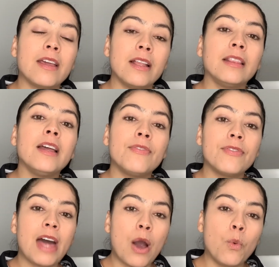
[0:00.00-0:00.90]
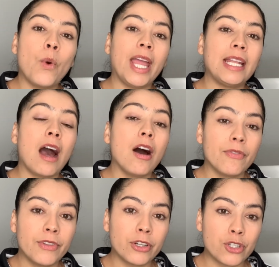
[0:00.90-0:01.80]
lift that weight
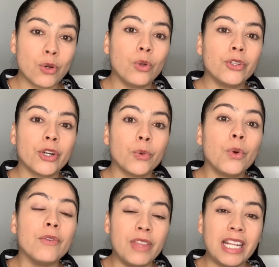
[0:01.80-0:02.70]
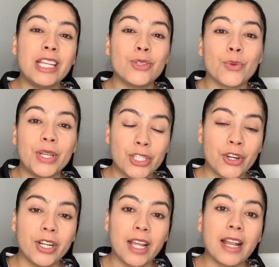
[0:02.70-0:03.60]
off their shoulder. If they need to
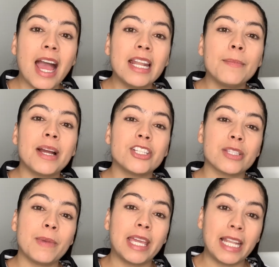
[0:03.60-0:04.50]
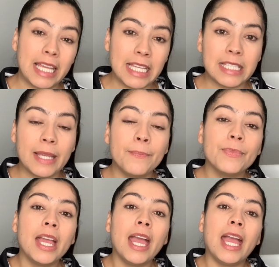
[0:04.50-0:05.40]
return an item, I just make it easy.
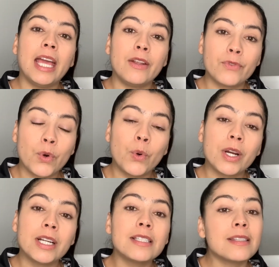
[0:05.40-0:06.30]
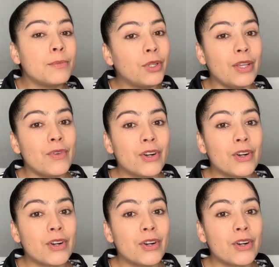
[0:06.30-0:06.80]
And of course, believe it